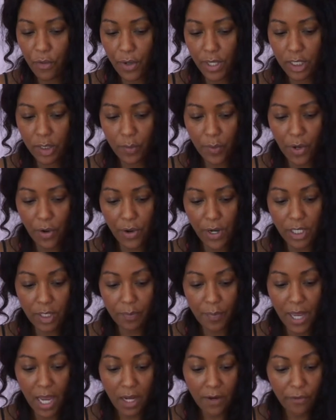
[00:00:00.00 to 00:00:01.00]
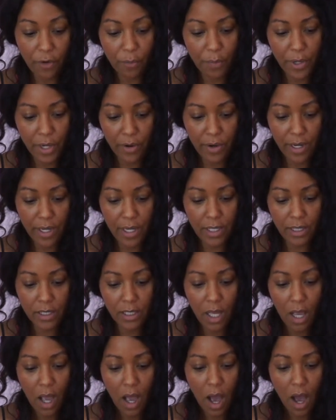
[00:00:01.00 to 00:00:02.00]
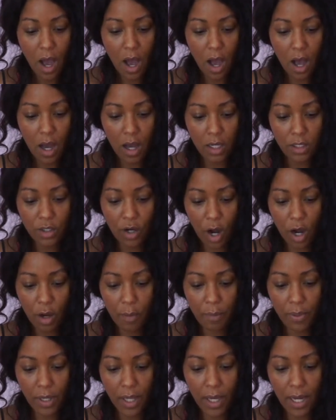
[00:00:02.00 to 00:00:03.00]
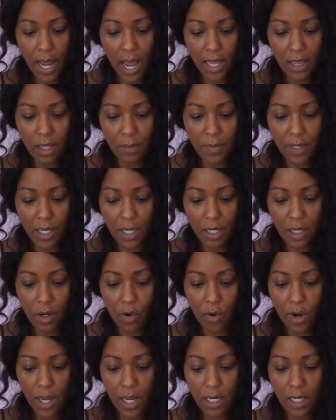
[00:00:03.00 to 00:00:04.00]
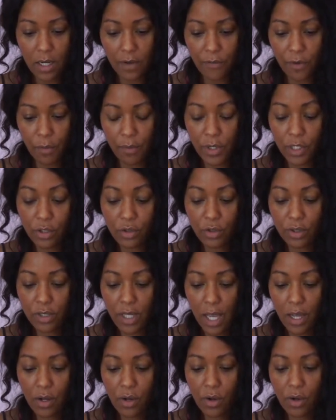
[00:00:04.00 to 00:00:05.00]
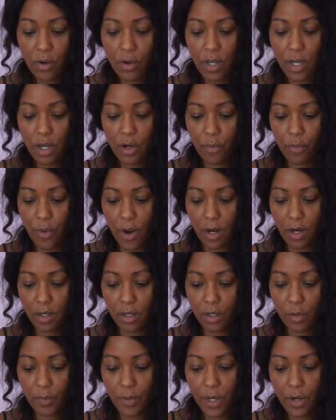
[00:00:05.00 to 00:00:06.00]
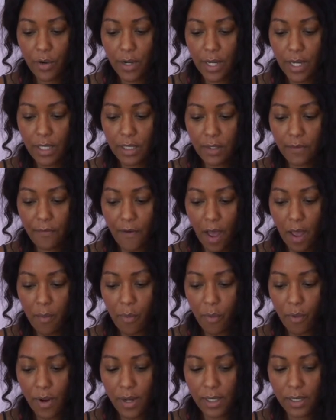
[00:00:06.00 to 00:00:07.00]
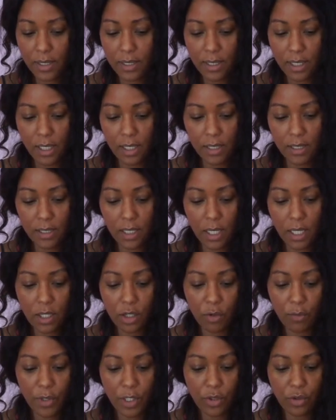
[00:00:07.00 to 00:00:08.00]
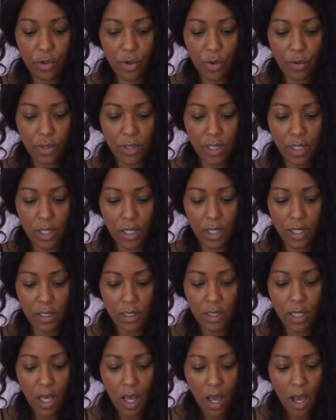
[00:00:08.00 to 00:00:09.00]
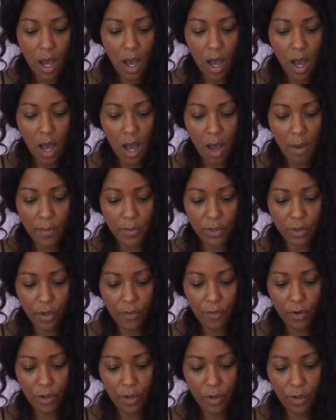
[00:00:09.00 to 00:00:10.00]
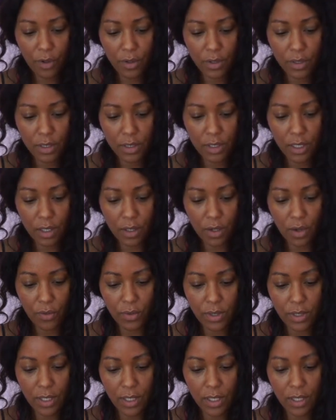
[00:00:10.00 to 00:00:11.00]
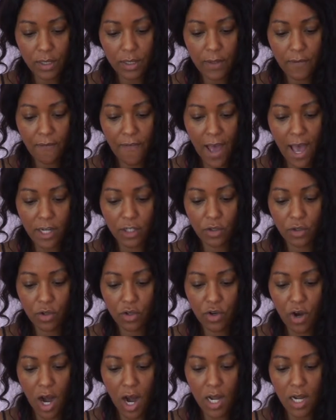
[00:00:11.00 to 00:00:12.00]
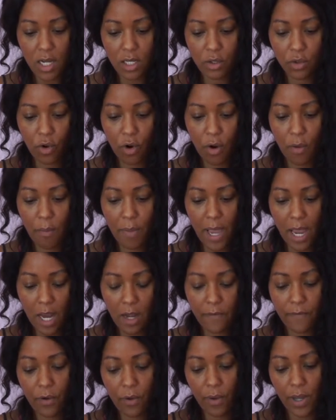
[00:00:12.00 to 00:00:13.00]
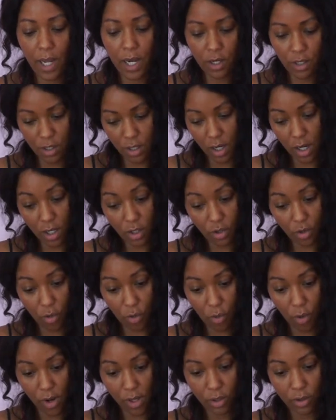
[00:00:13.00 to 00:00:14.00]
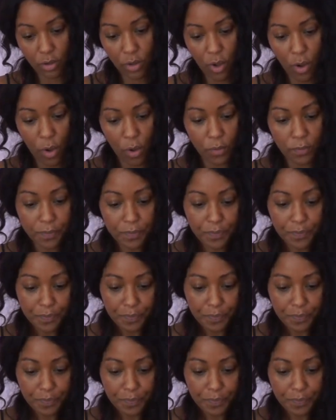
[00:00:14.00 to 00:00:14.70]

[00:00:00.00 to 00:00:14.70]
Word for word: you experience painful periods, uh, dark blood at the beginning or ending of your menstrual cycle, irregular periods, fibroid cysts, endometriosis, um, cervical stenosis, vaginal dryness, or painful in intercourse. So